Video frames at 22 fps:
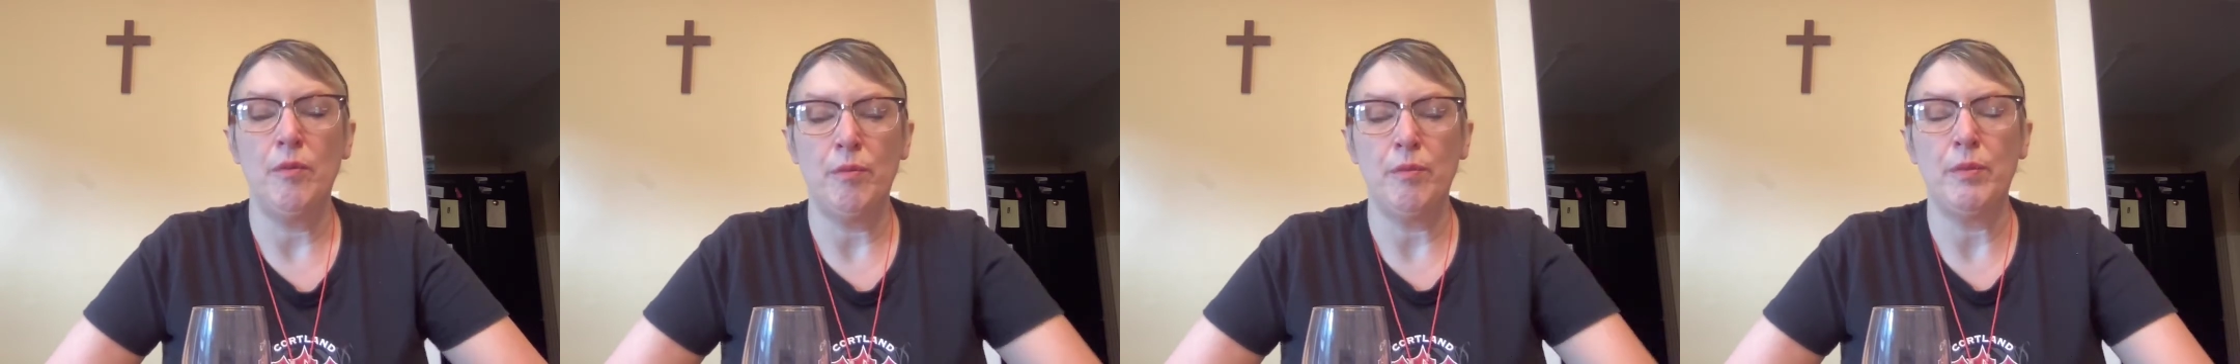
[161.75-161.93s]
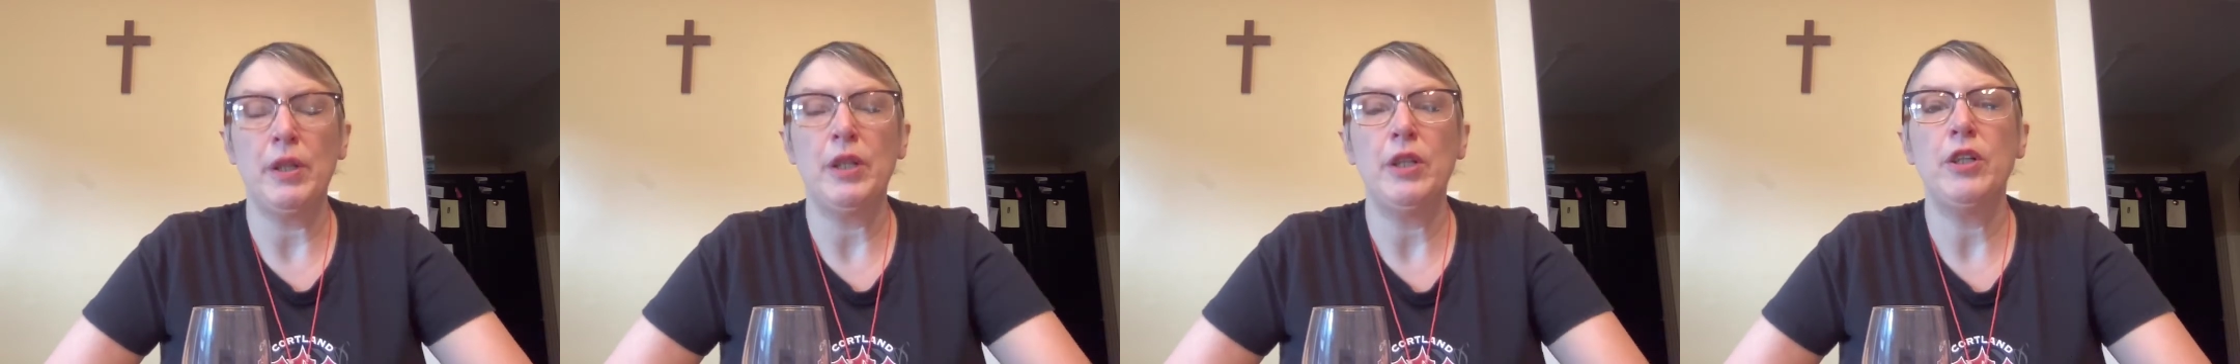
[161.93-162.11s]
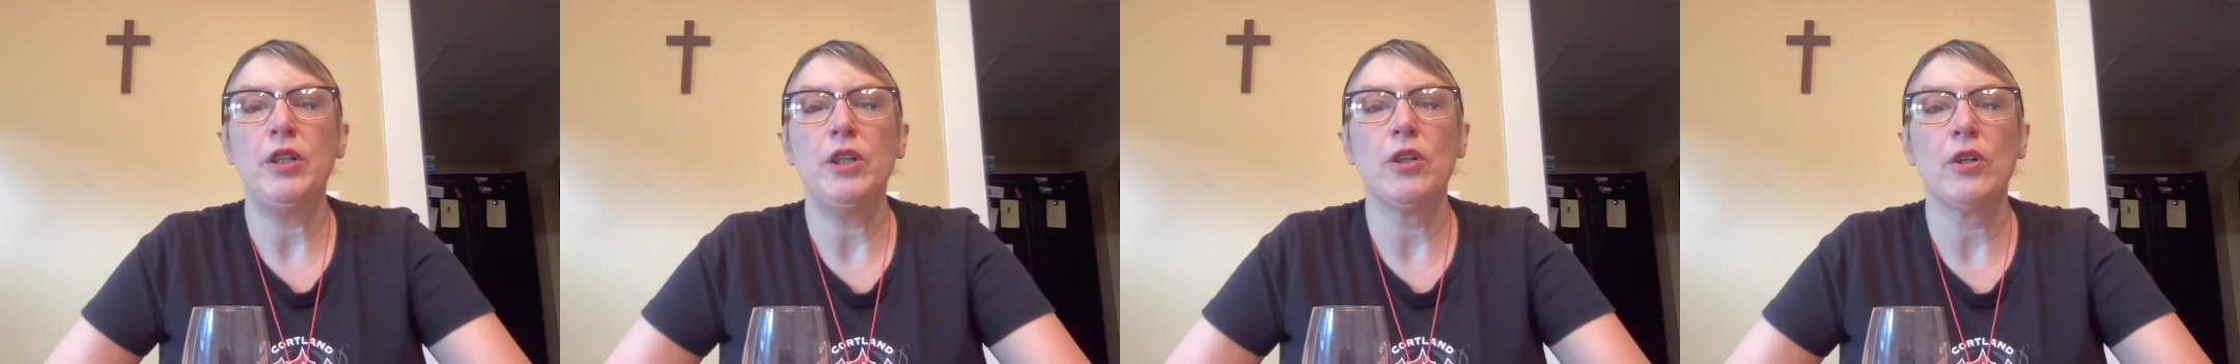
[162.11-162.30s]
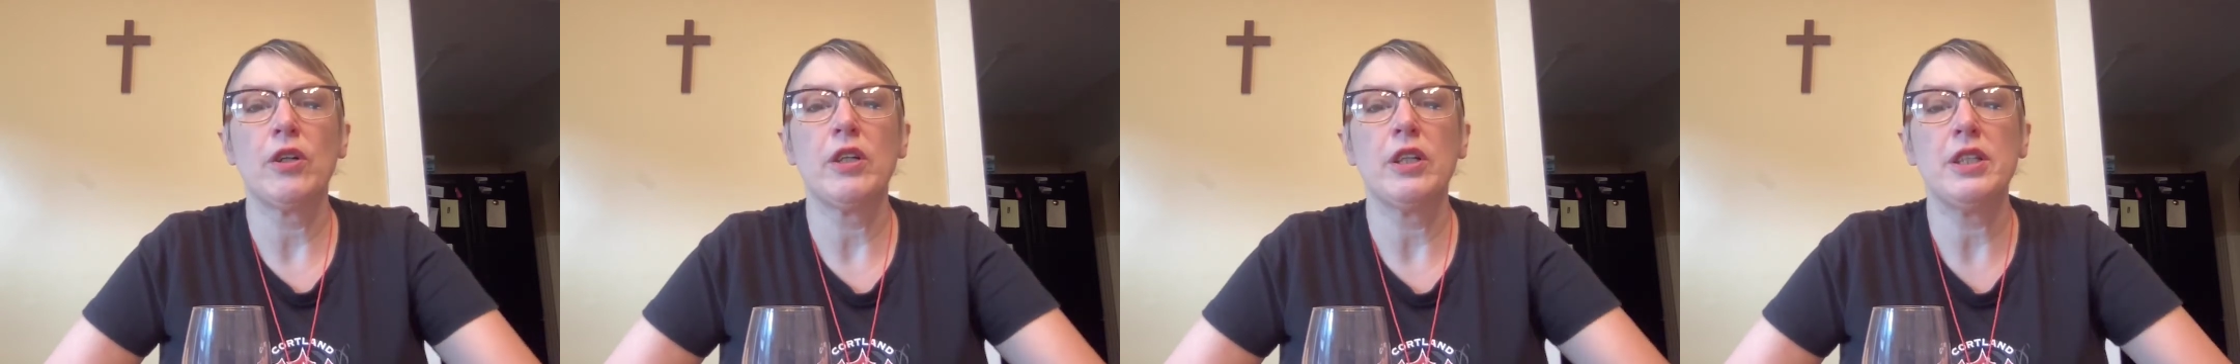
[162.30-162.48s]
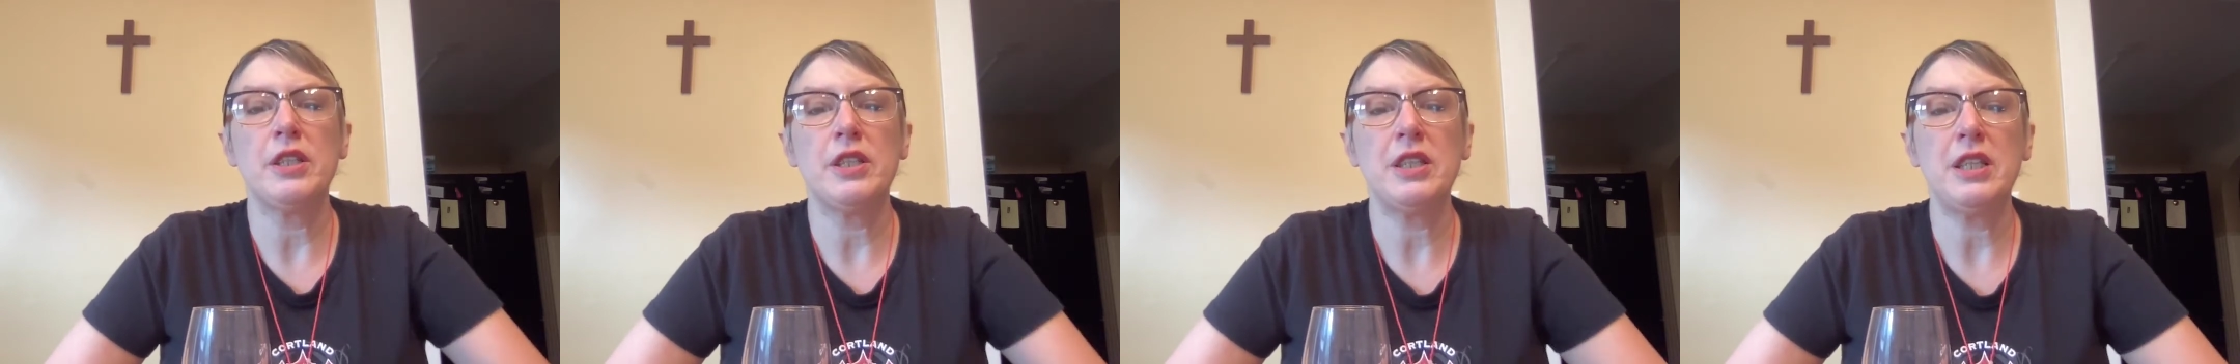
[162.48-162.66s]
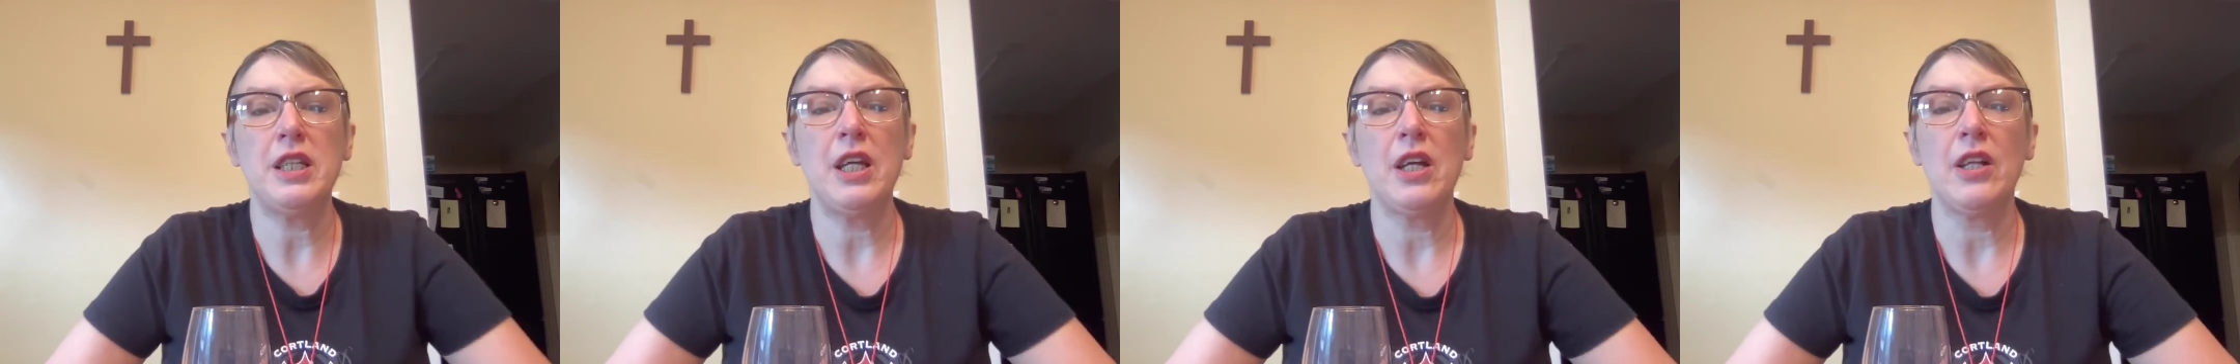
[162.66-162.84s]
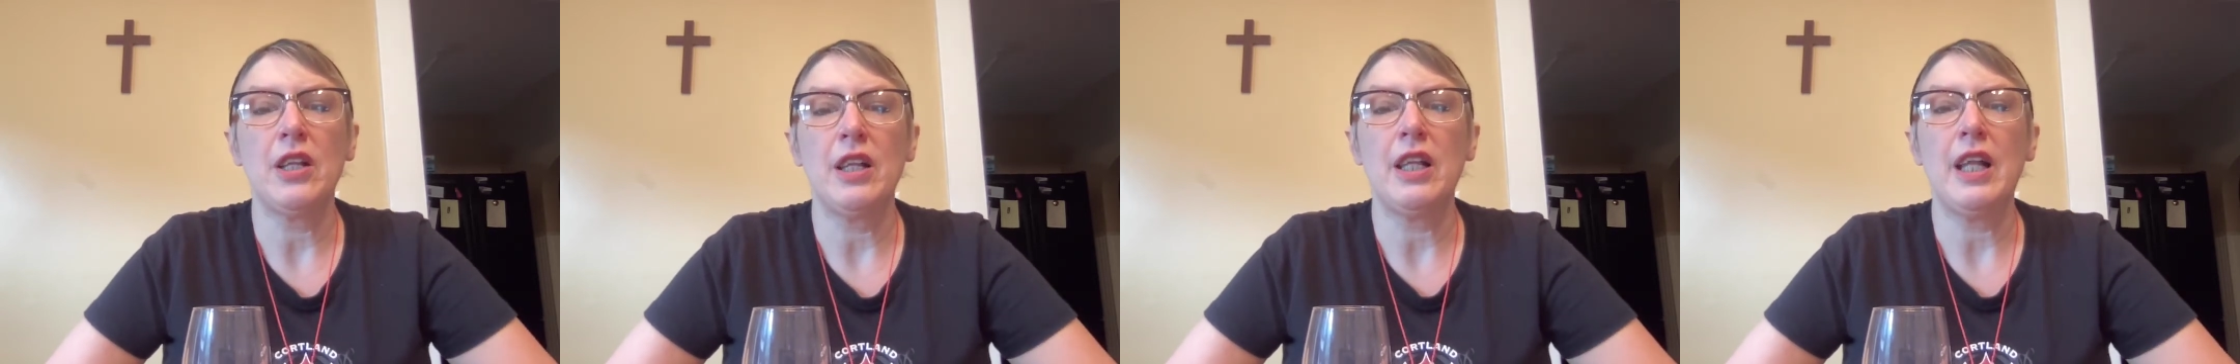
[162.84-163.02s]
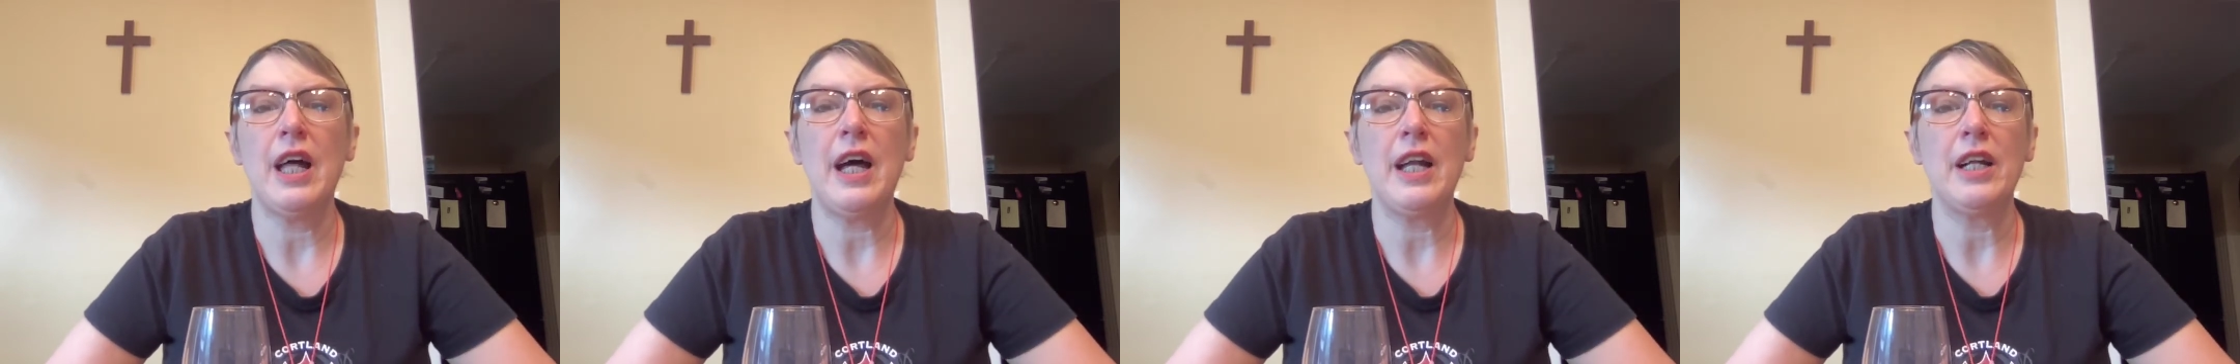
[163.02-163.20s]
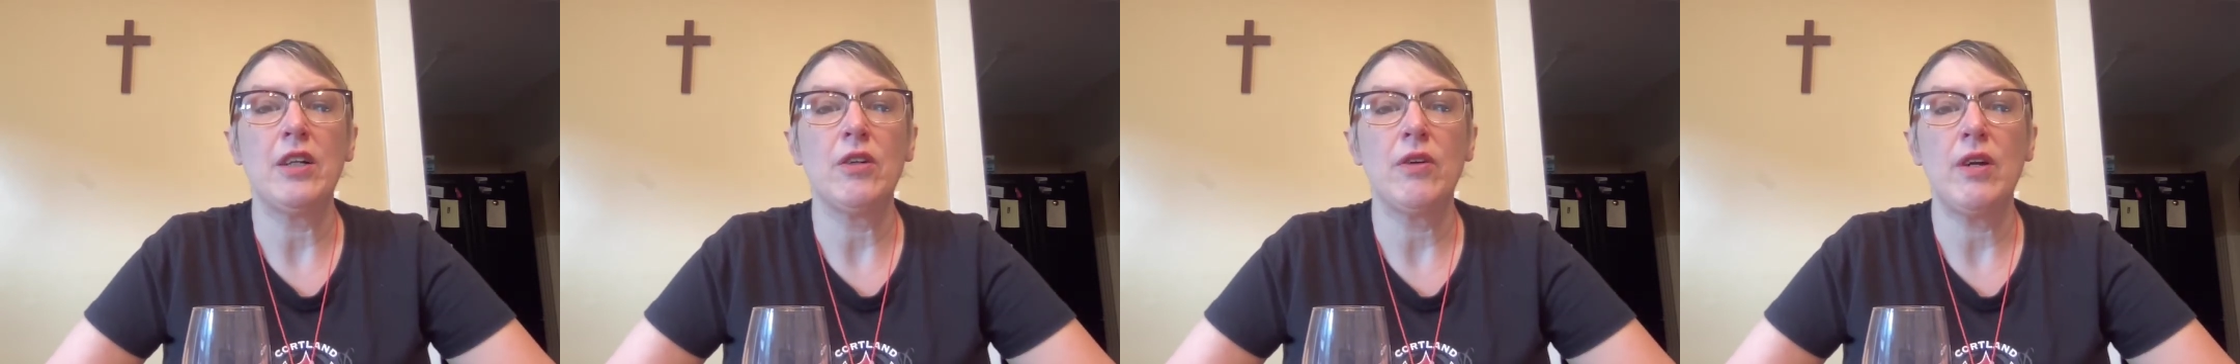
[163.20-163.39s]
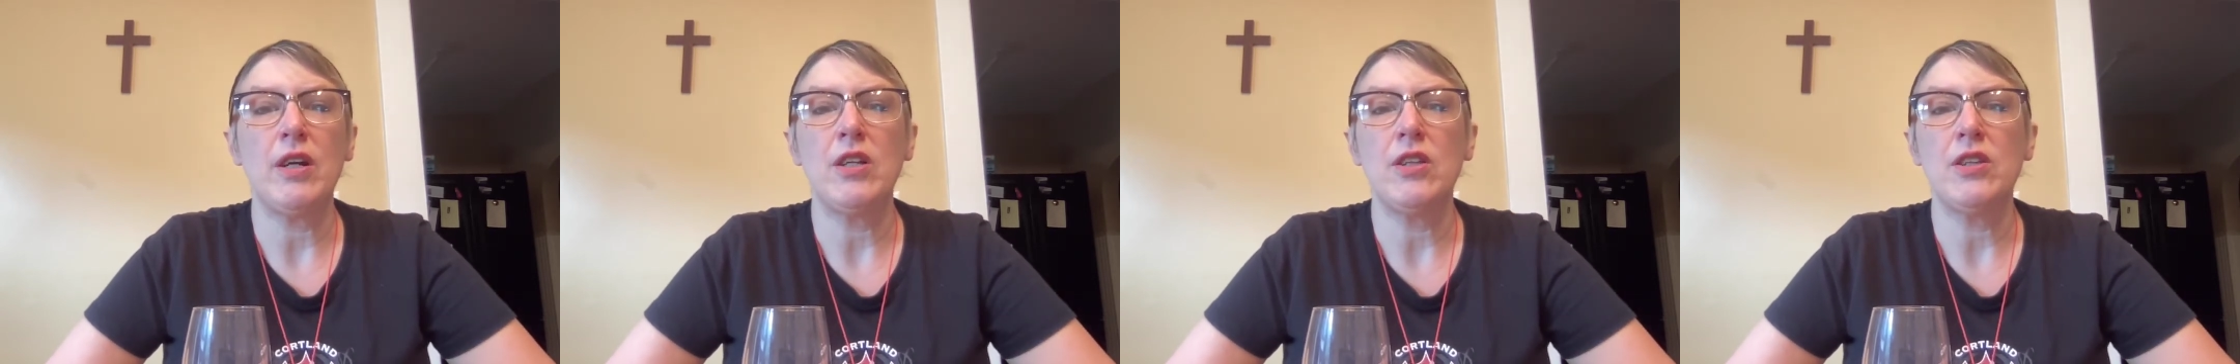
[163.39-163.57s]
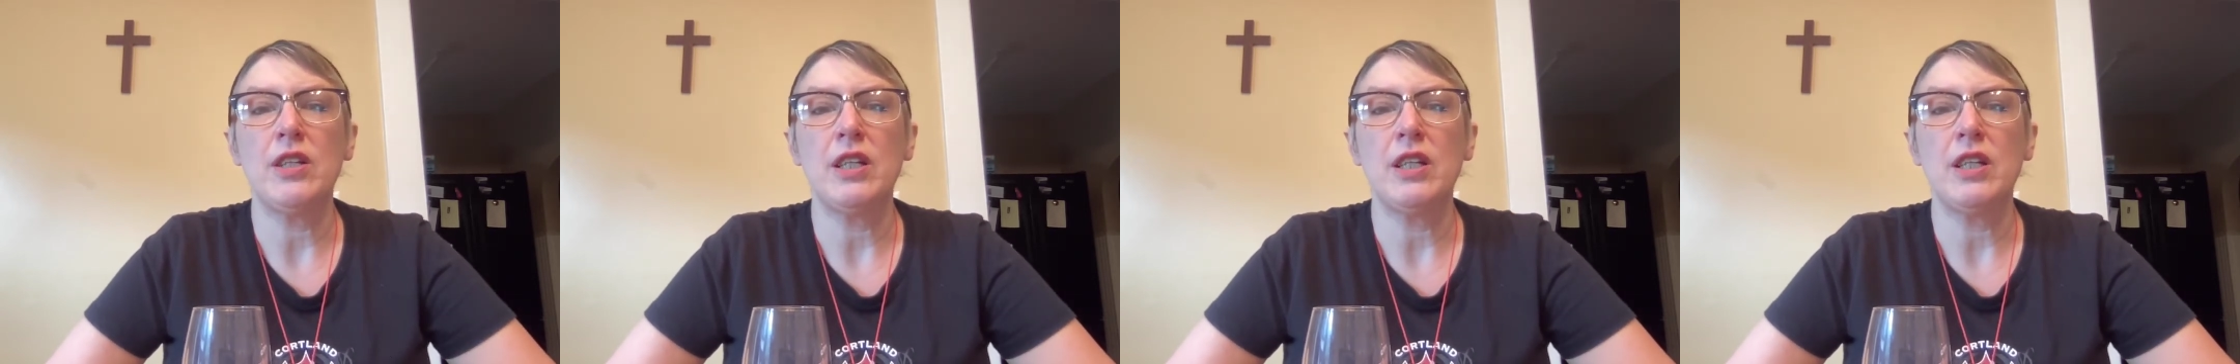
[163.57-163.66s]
But you're going to see a lot of great